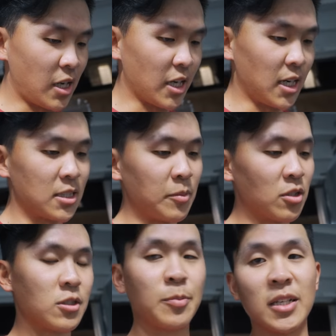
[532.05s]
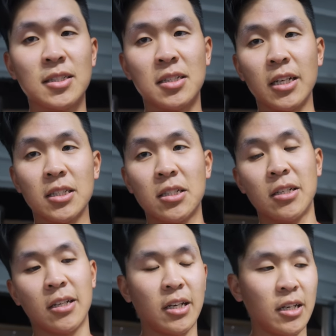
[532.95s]
I got some of those speed sticks
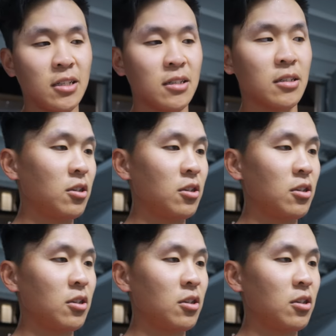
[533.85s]
and,